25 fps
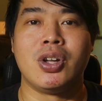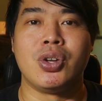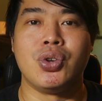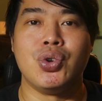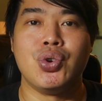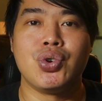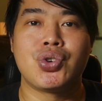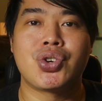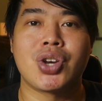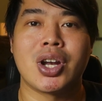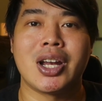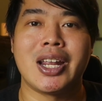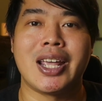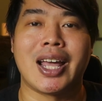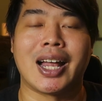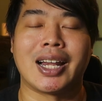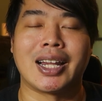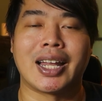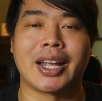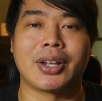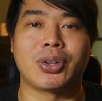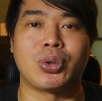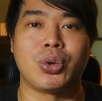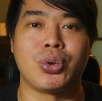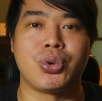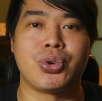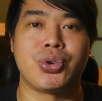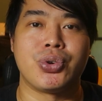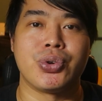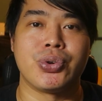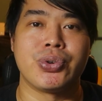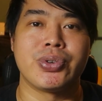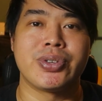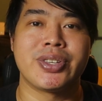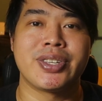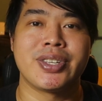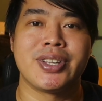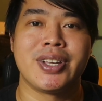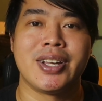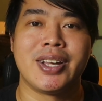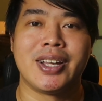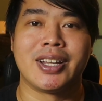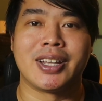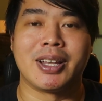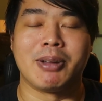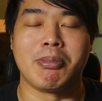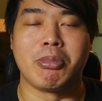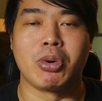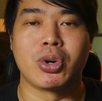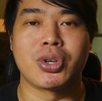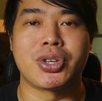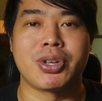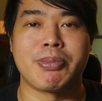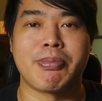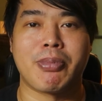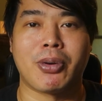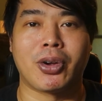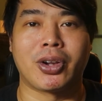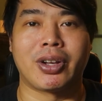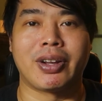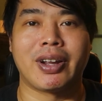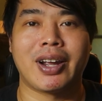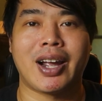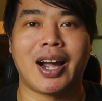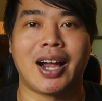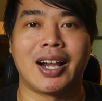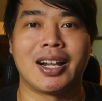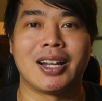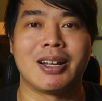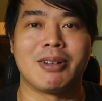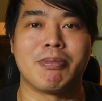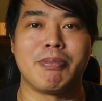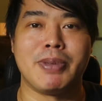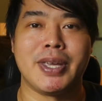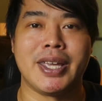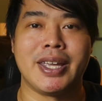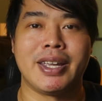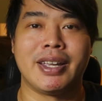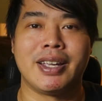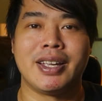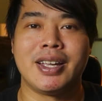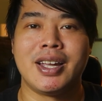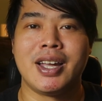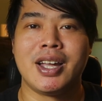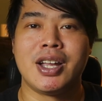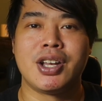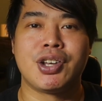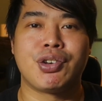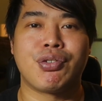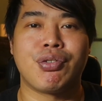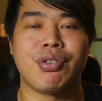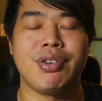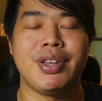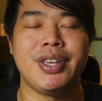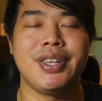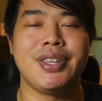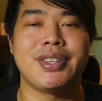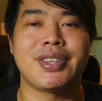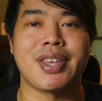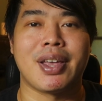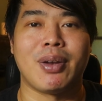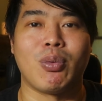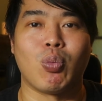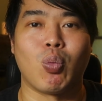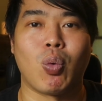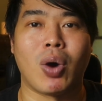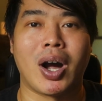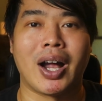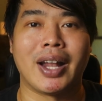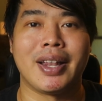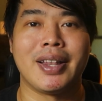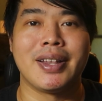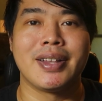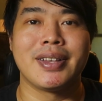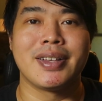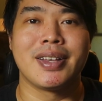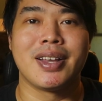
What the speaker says: Usually I like to choose the most important color being 3s and 1,